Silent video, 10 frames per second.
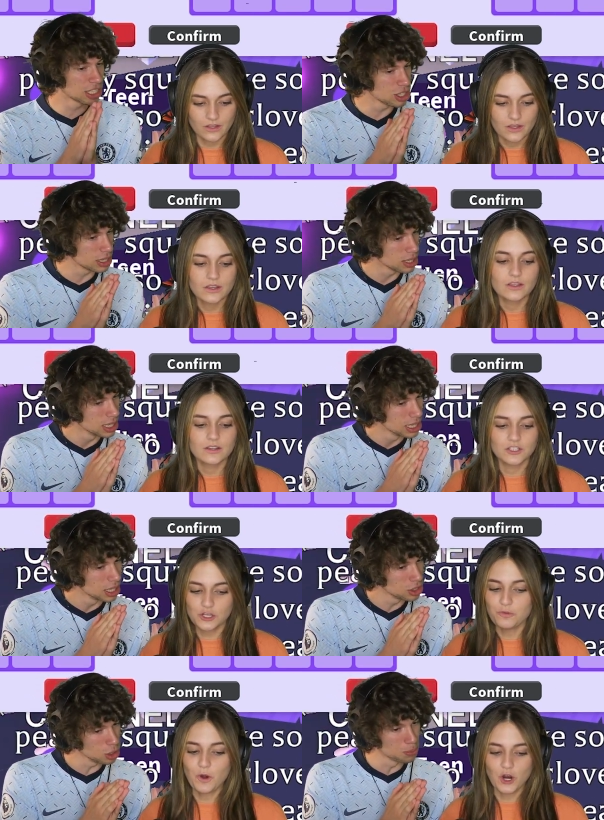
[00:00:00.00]
Speaker 1: Actually,
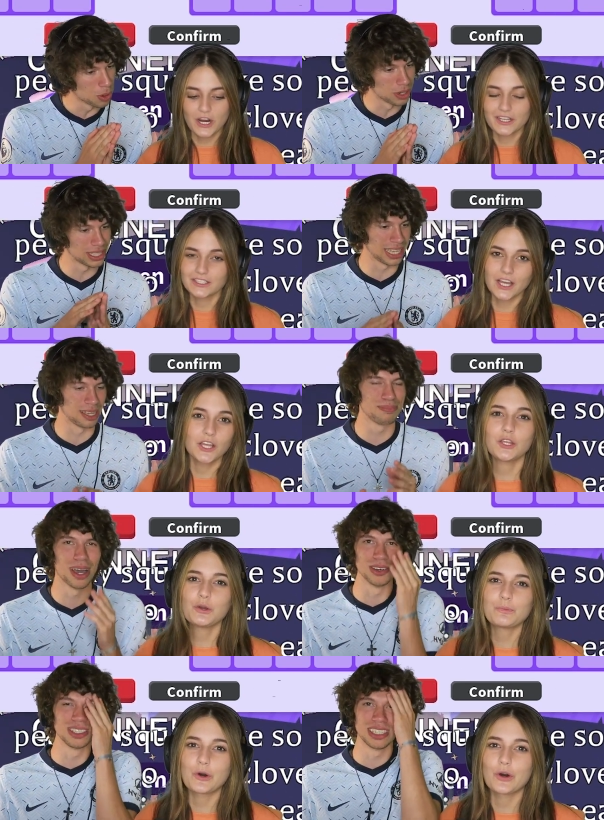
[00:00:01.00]
newborn, newborn and a, a
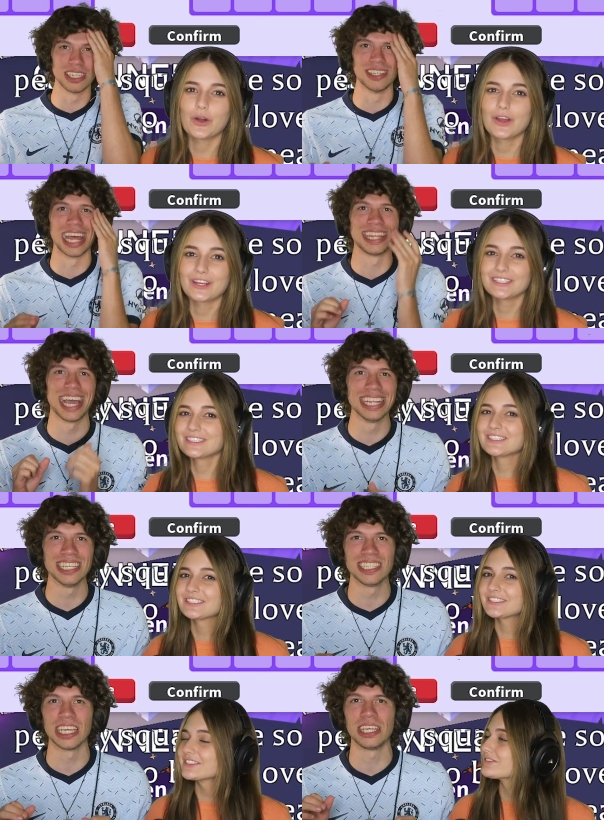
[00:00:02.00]
team. That
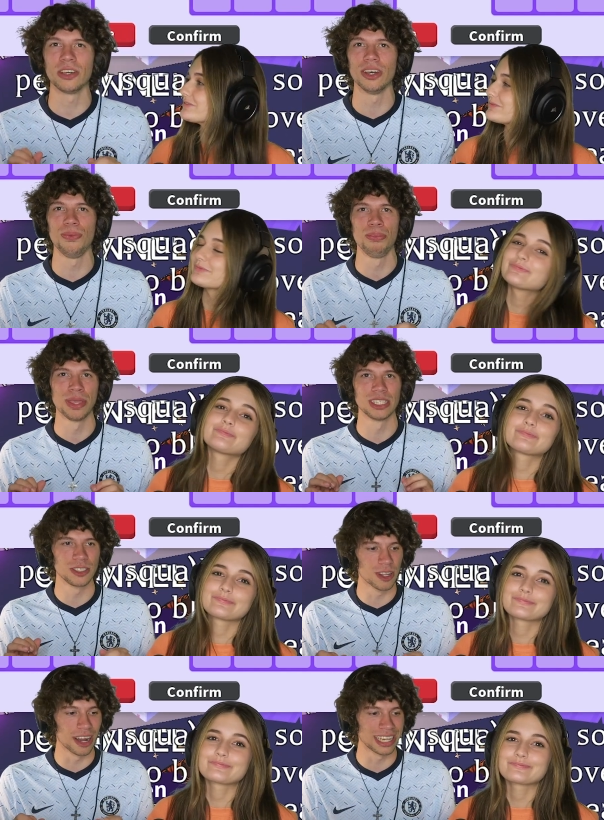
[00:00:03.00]
is a good
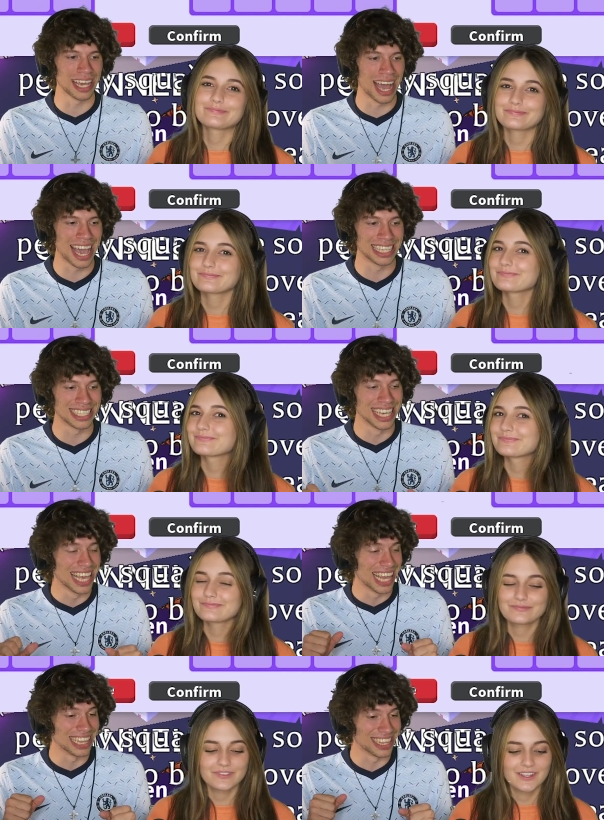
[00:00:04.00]
start, guys.
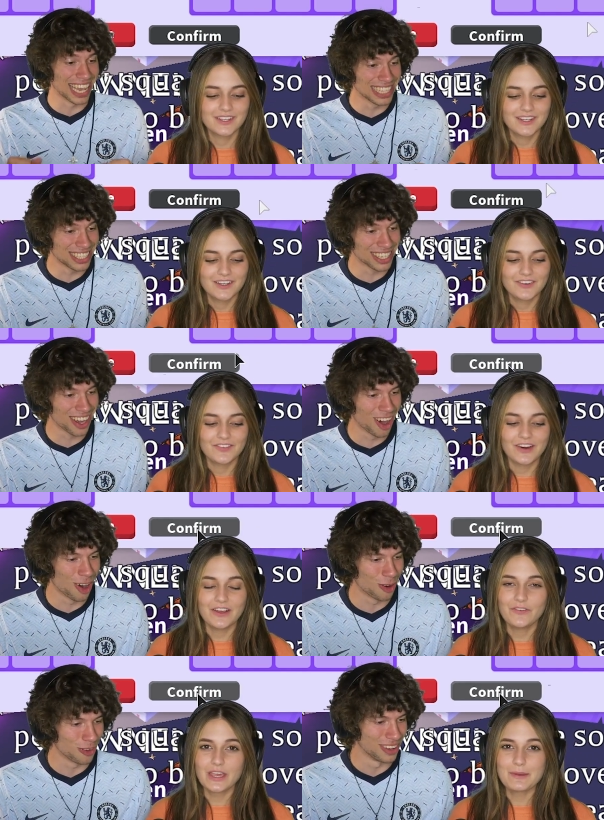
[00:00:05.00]
Let's go.
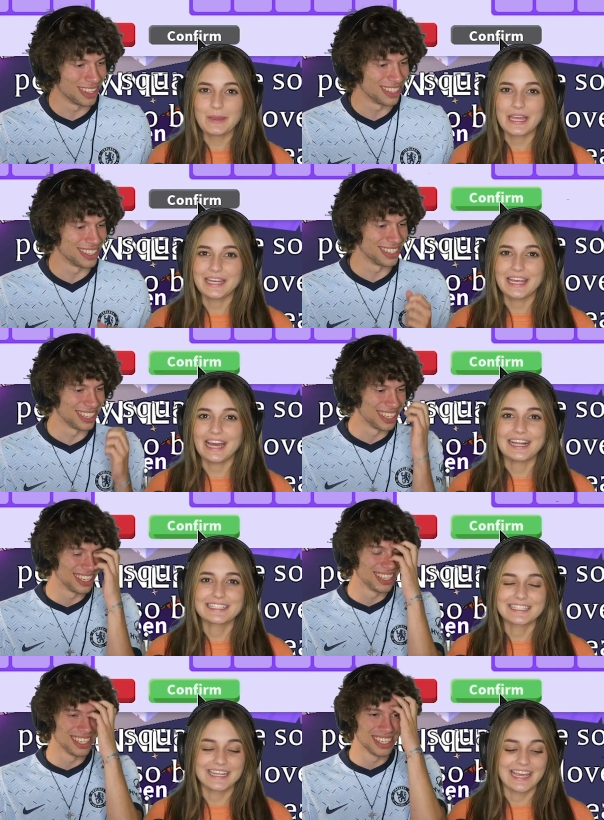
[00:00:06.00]
What if we
Speaker 2: can make a neon
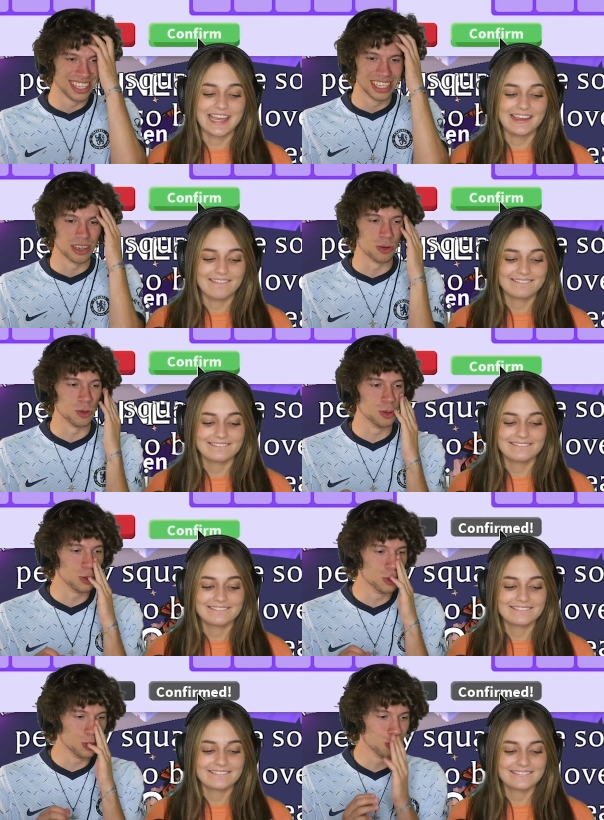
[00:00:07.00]
today?
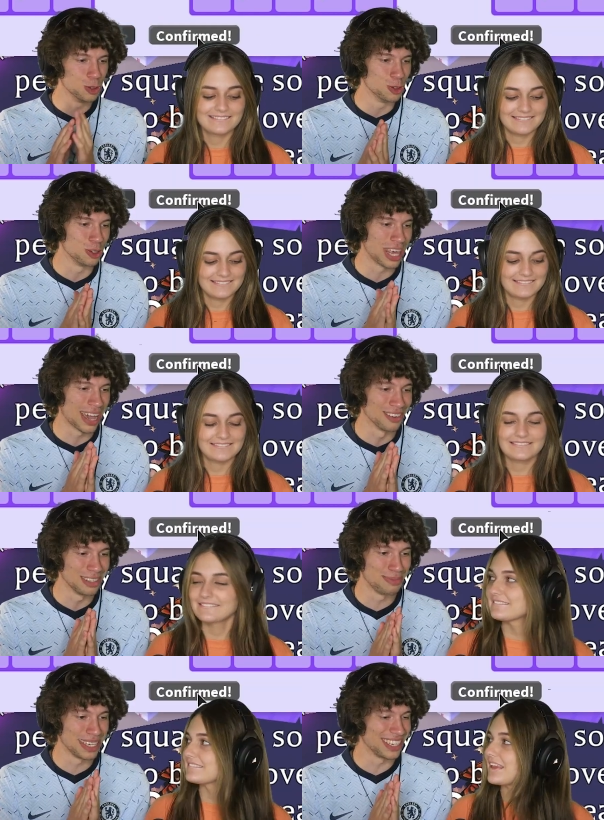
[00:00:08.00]
Speaker 1: Ooh, that
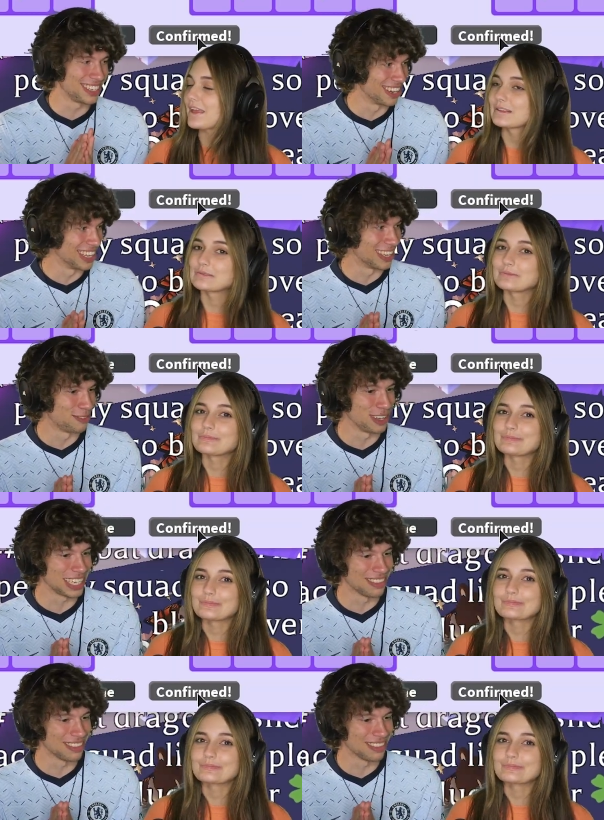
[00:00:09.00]
would be good if we